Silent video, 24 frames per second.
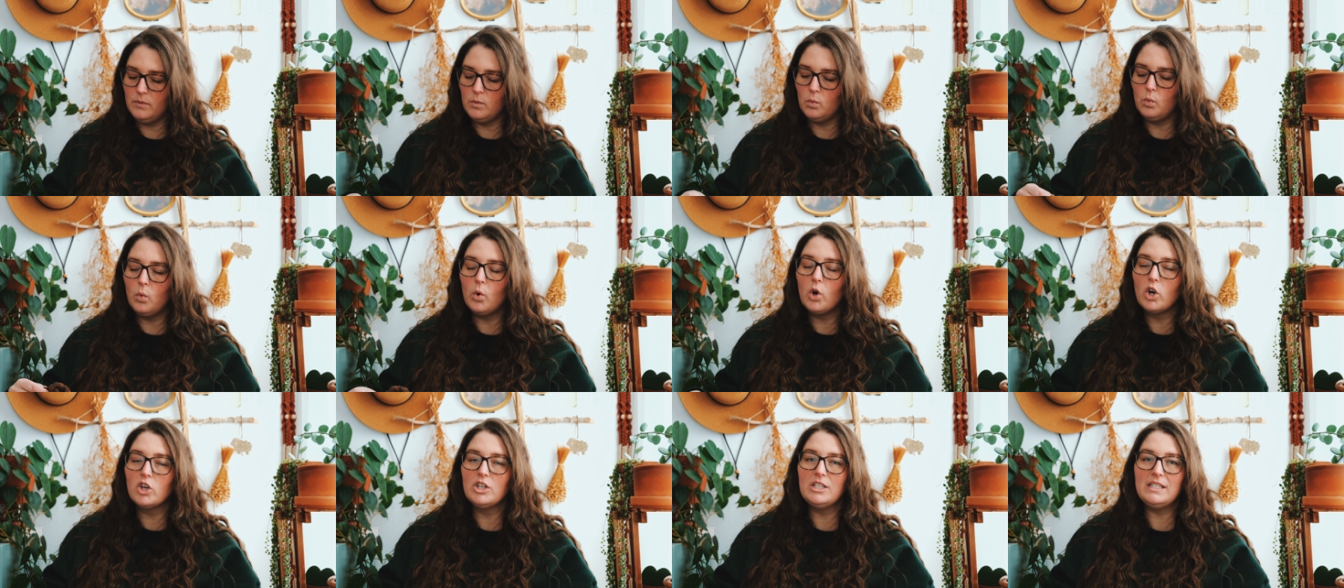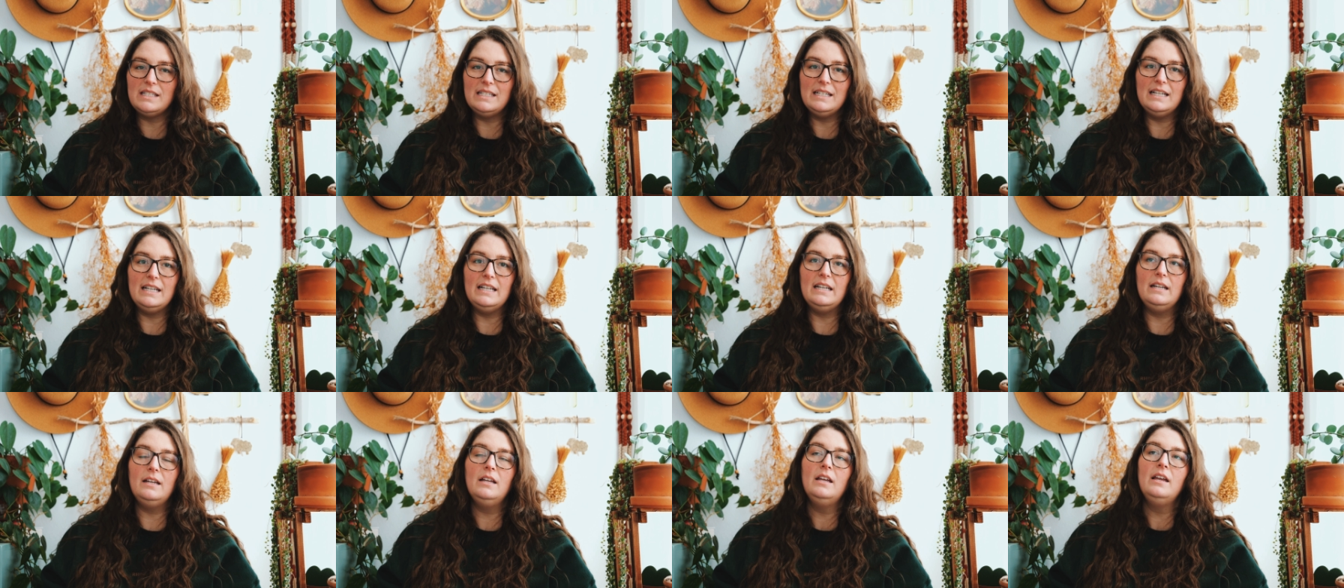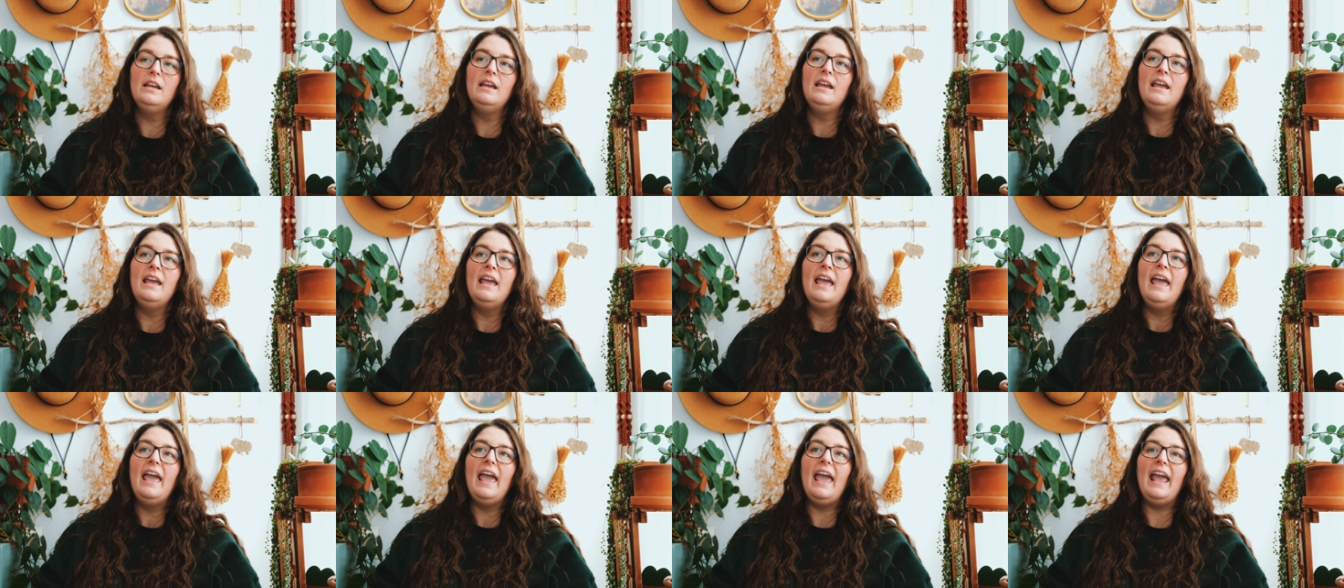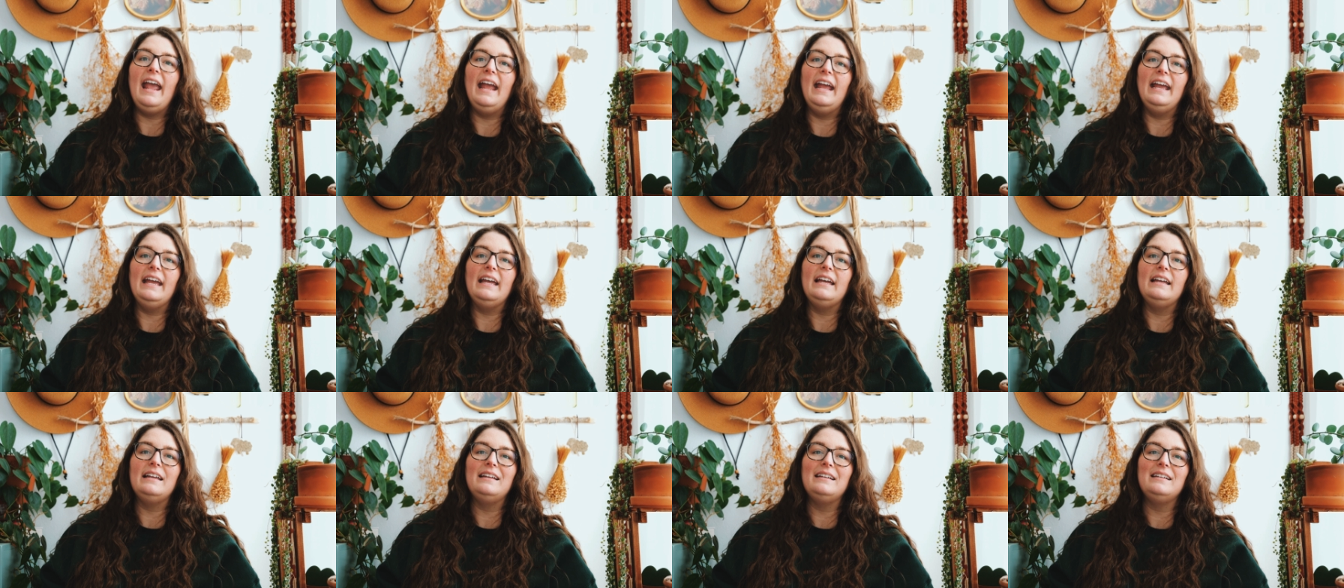worsted
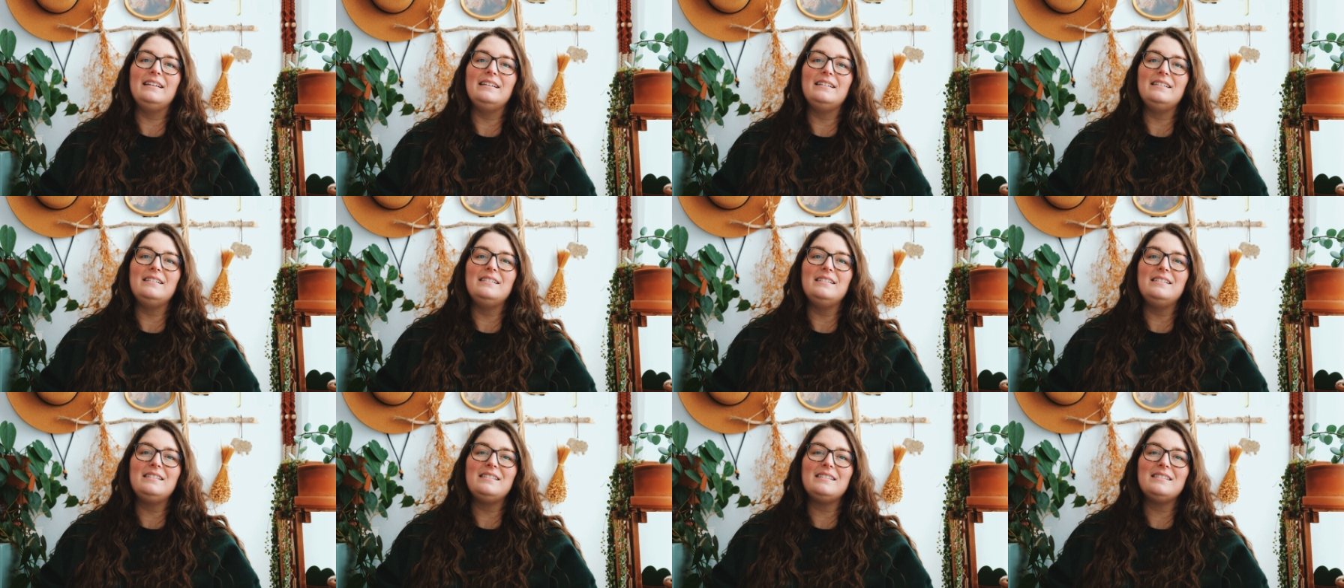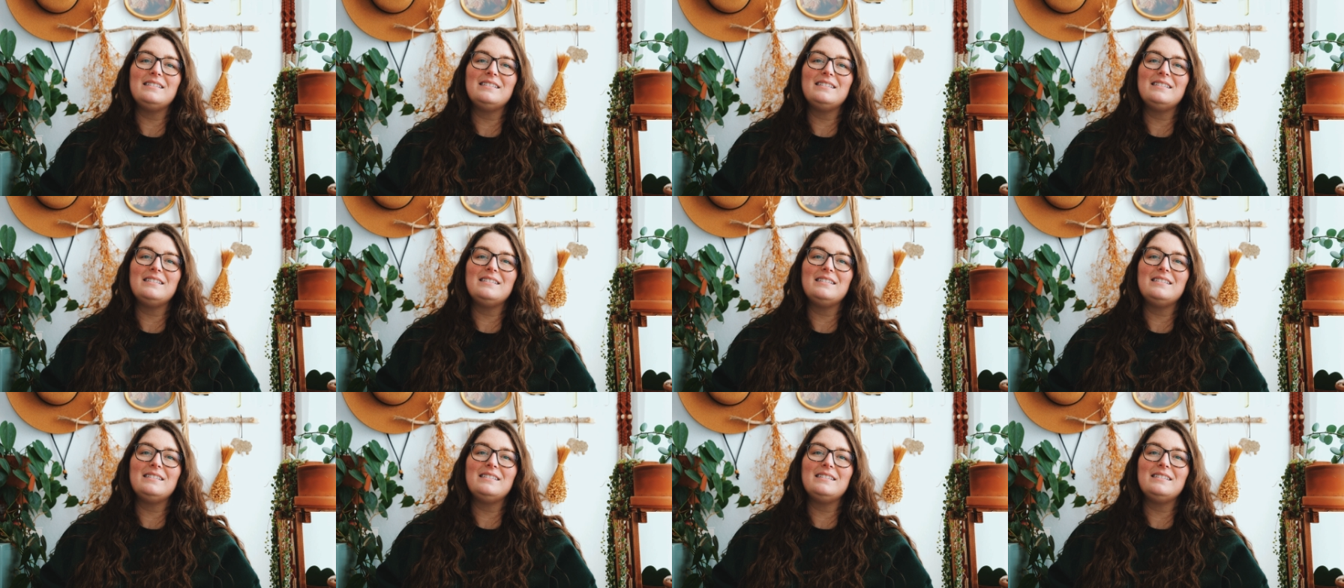and